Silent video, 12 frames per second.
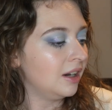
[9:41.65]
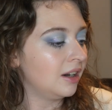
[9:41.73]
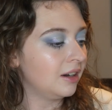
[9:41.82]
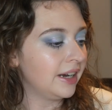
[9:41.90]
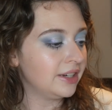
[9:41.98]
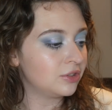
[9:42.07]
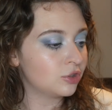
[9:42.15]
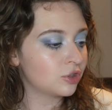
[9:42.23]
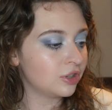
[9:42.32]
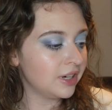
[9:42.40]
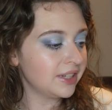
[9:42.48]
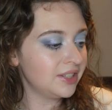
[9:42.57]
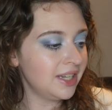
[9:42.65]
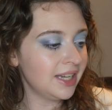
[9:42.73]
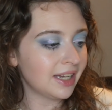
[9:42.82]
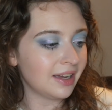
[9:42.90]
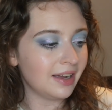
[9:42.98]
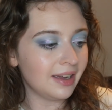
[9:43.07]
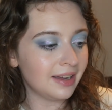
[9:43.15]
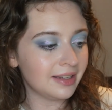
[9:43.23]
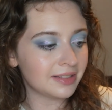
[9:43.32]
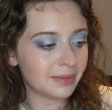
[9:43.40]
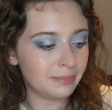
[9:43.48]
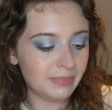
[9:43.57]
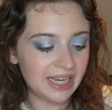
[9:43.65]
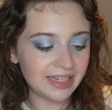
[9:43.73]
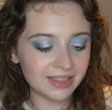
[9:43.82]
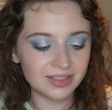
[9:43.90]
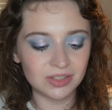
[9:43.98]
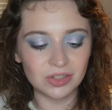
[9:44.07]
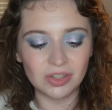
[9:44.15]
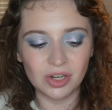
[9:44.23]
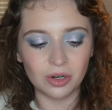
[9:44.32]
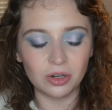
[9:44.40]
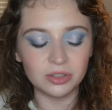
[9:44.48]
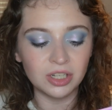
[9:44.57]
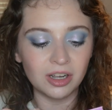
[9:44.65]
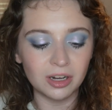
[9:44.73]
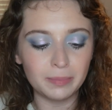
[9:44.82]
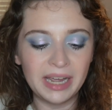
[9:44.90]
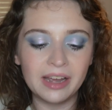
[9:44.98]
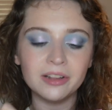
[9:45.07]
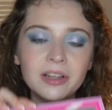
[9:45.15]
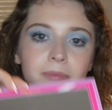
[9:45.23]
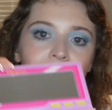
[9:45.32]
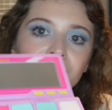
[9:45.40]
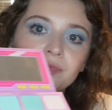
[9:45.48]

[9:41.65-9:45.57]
All right, Trixie Cosmetics. This is the Girl Talk palette.